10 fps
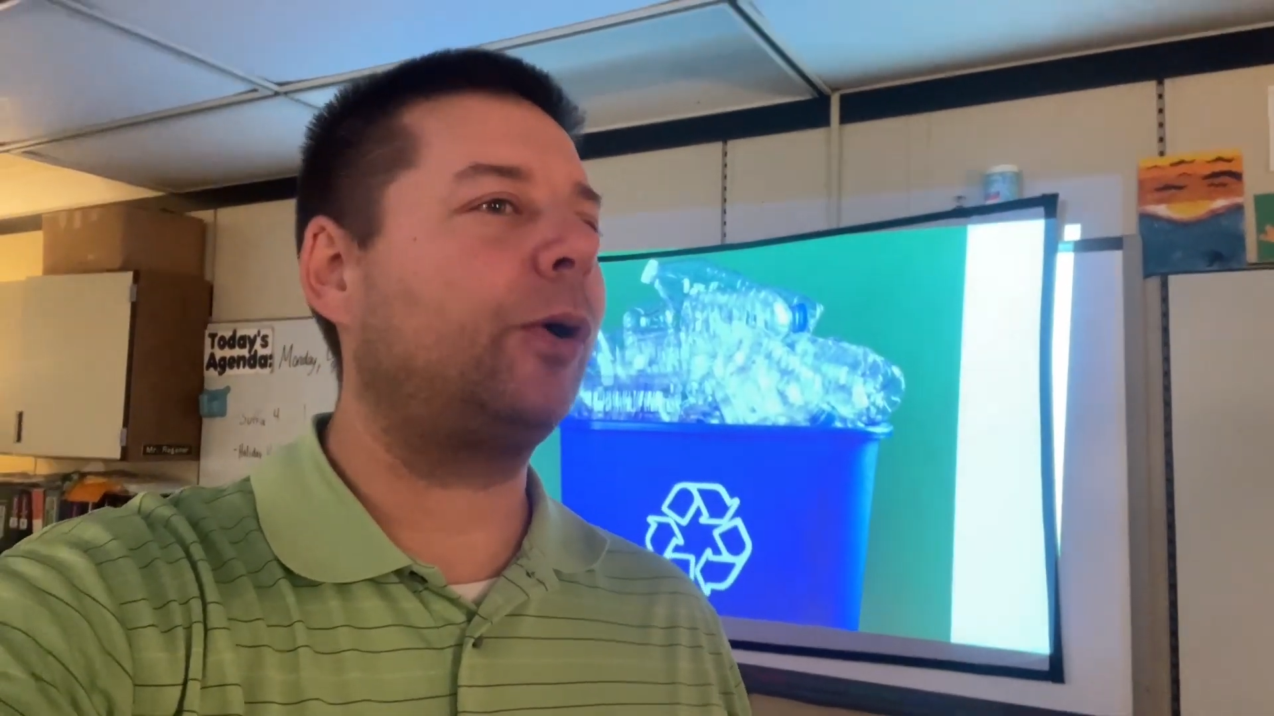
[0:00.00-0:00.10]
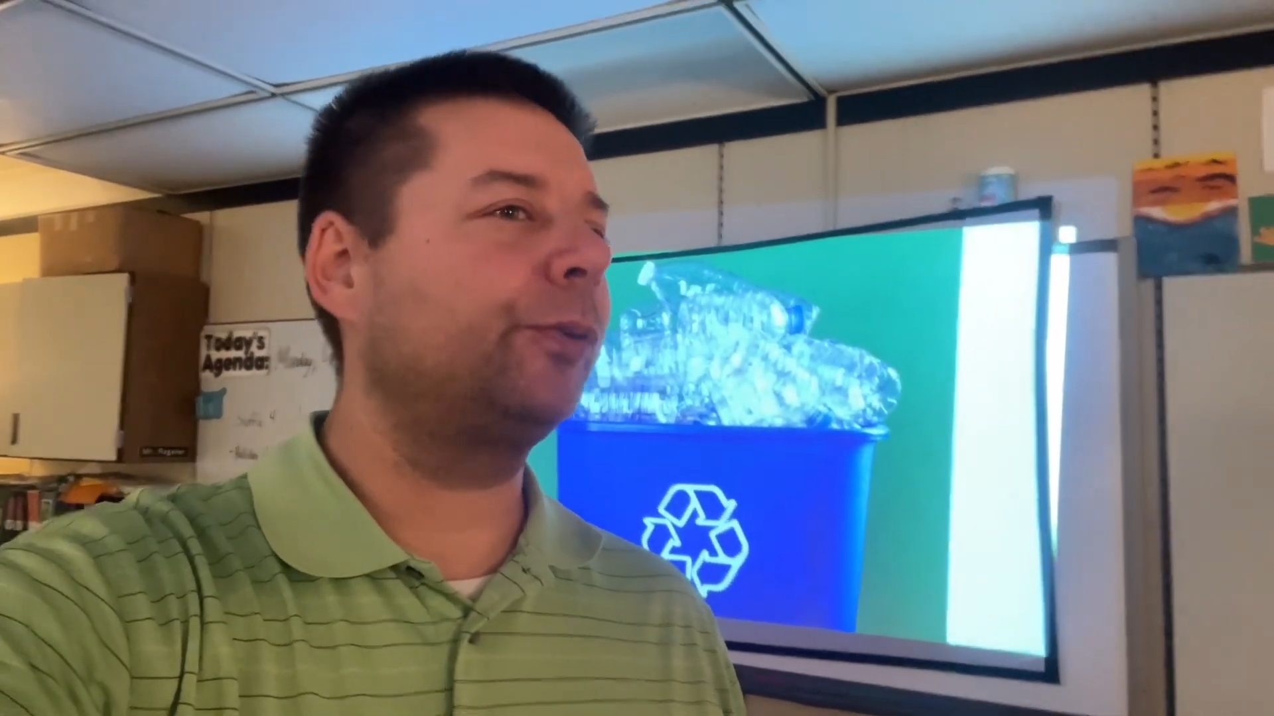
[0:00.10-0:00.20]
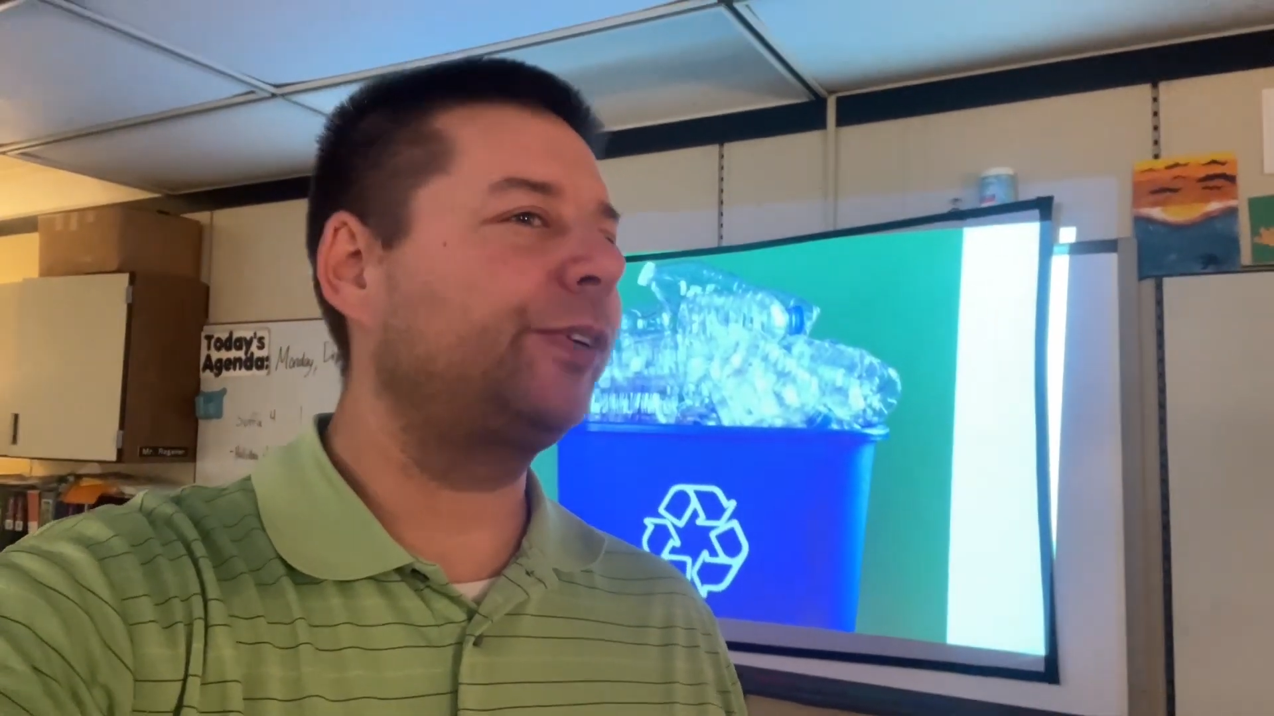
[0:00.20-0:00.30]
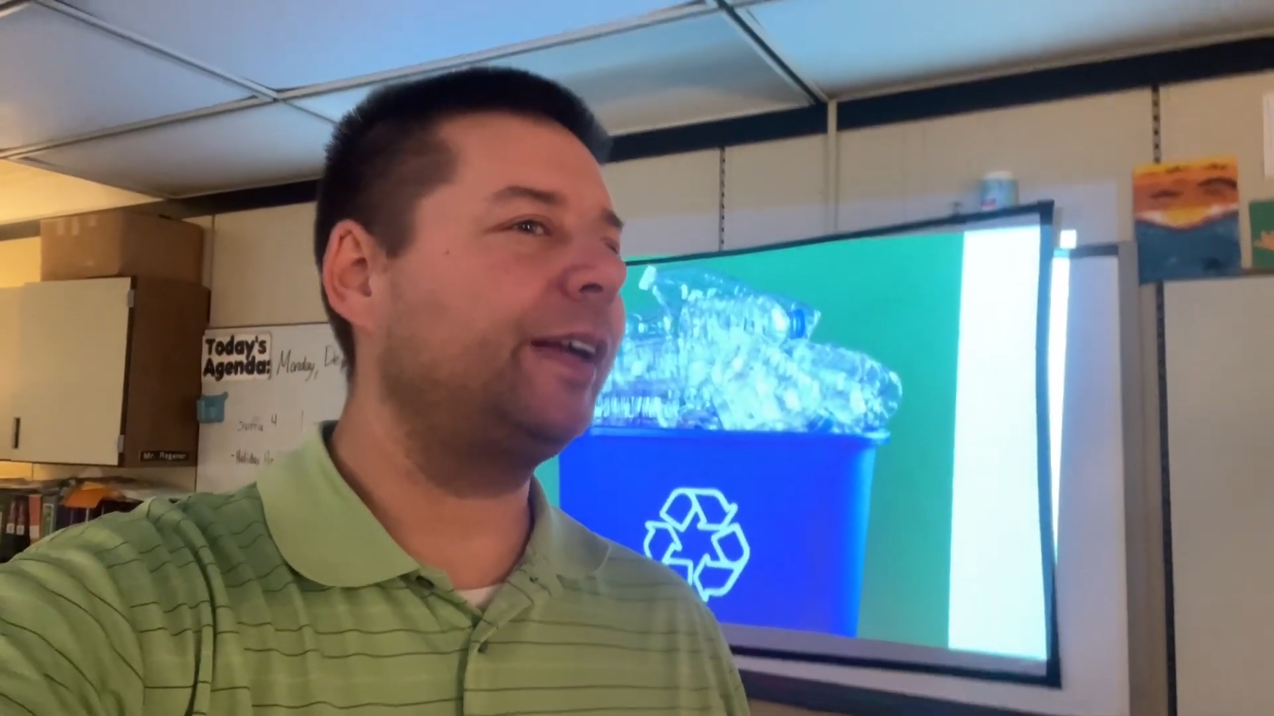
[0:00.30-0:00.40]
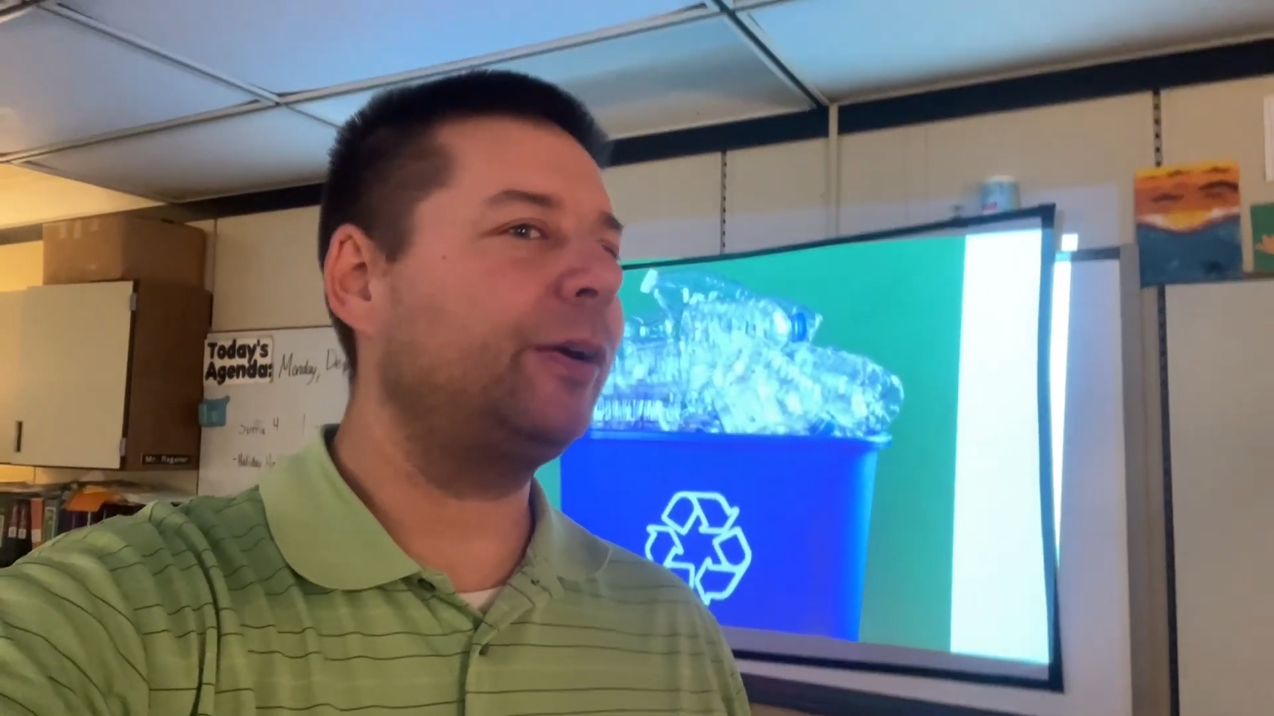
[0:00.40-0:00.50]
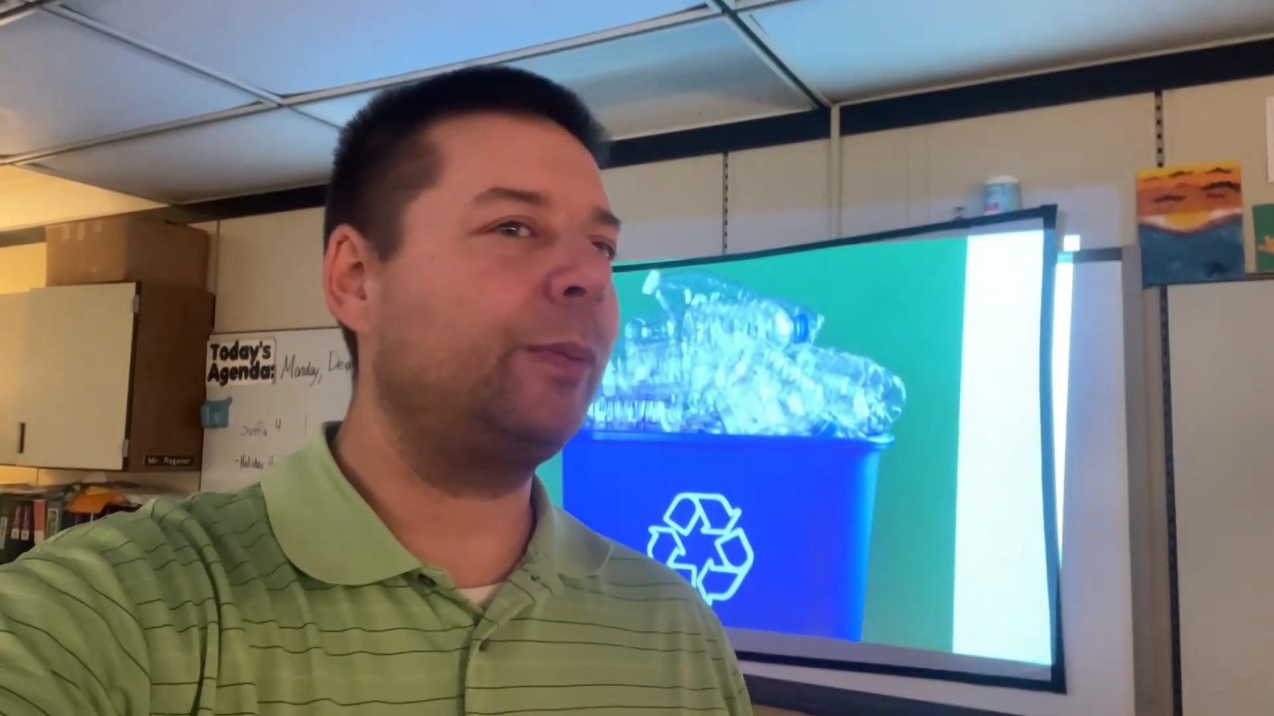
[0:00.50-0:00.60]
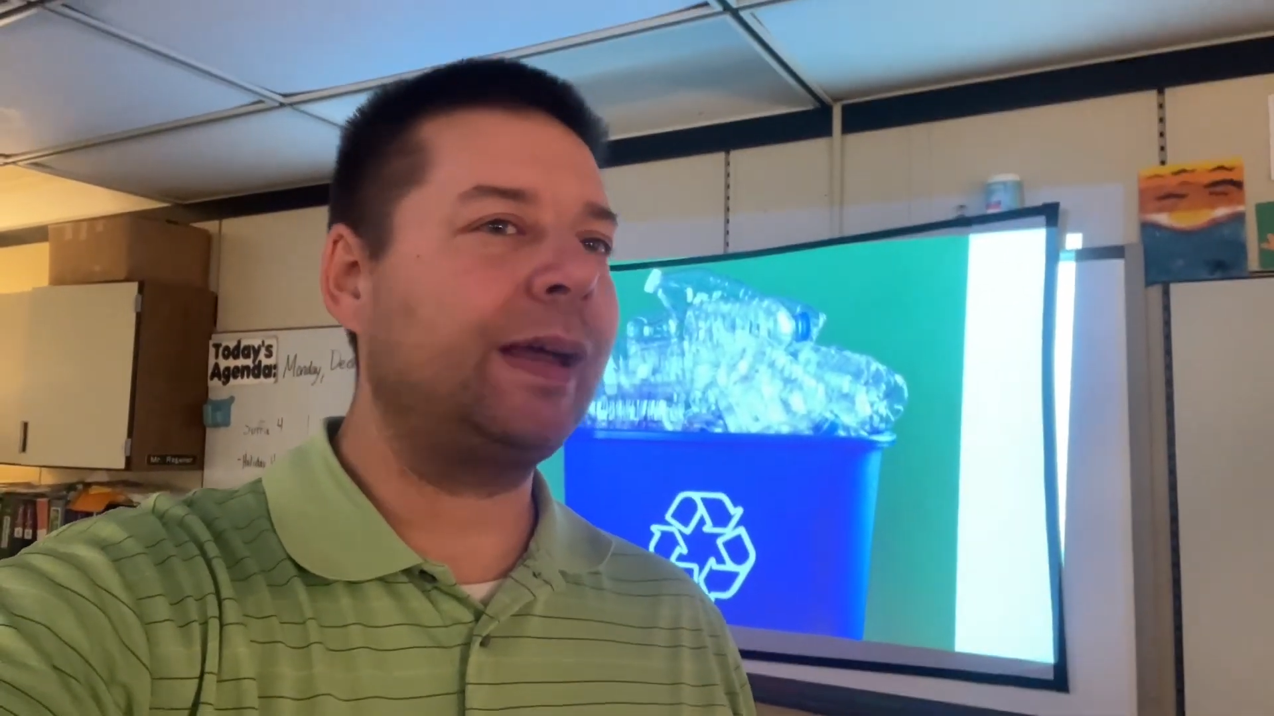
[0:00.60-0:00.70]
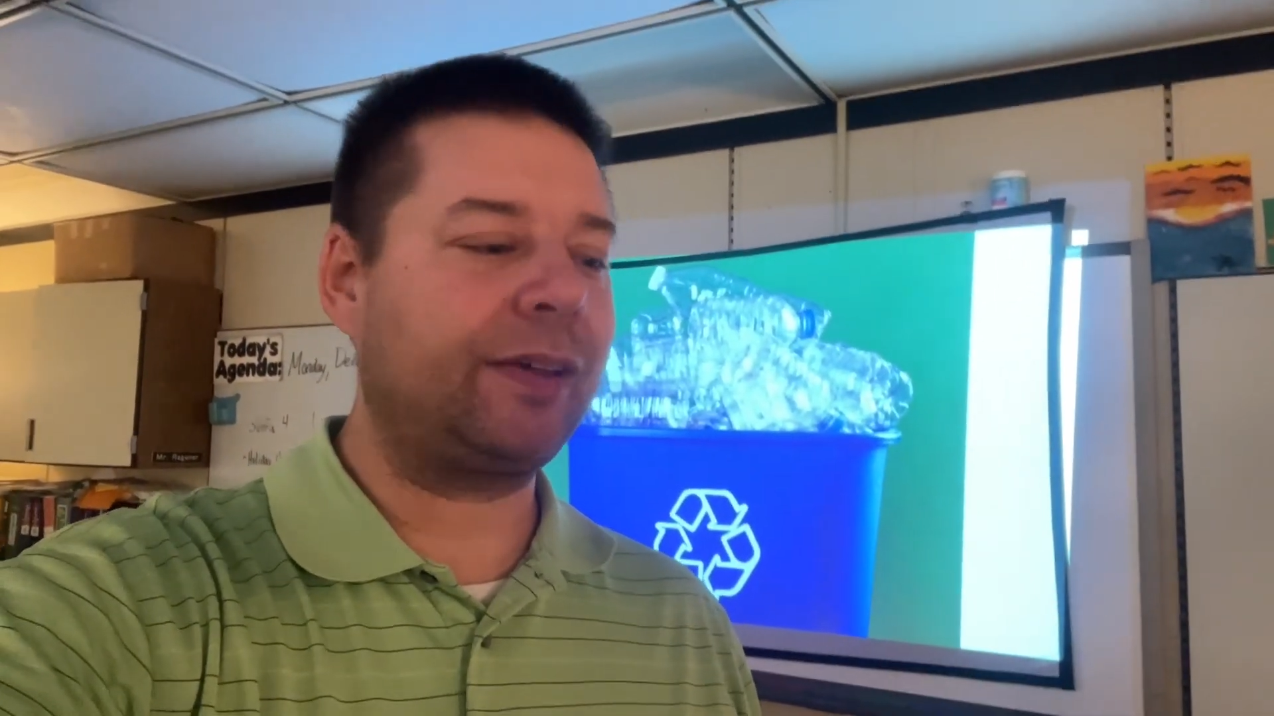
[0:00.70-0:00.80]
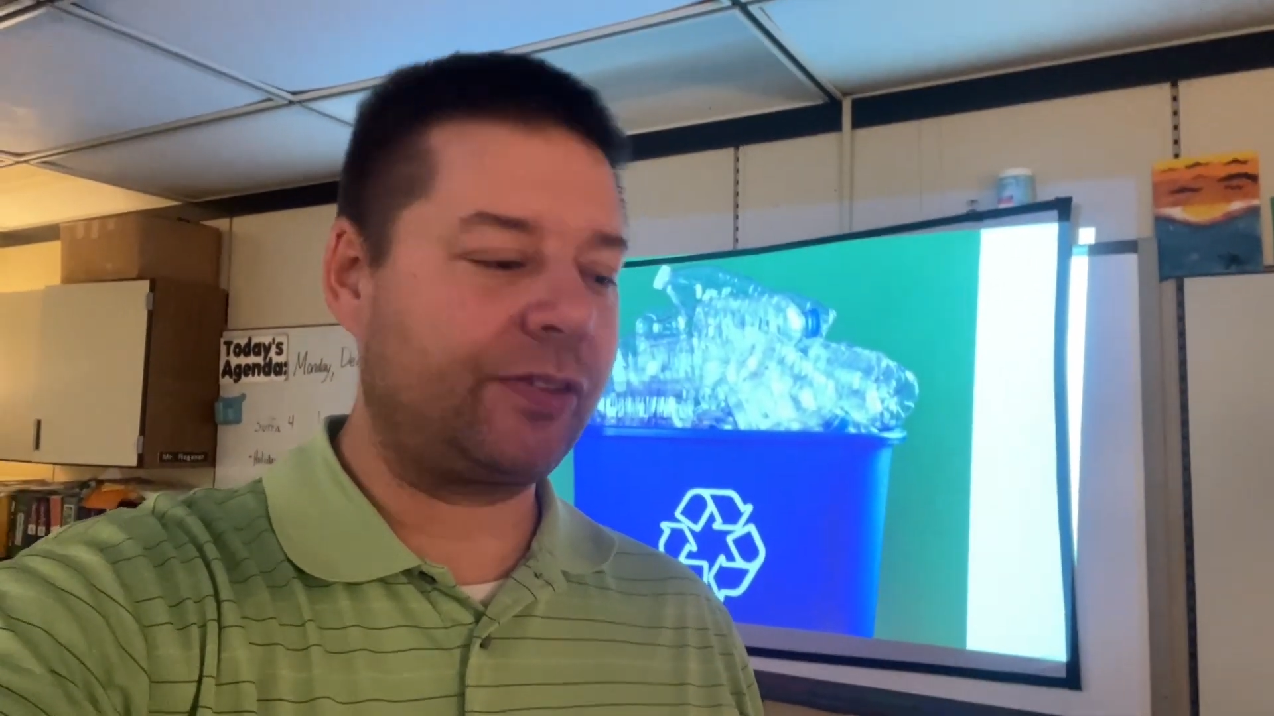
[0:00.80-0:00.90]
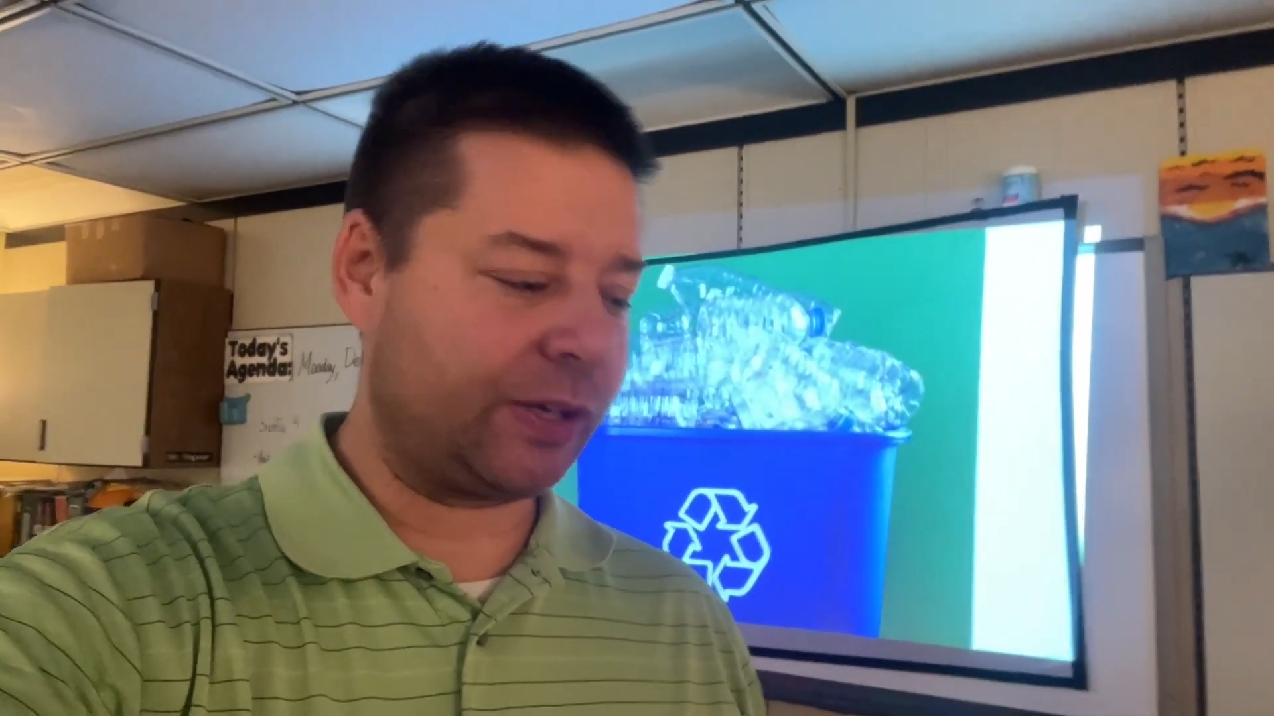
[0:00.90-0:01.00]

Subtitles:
alternate ways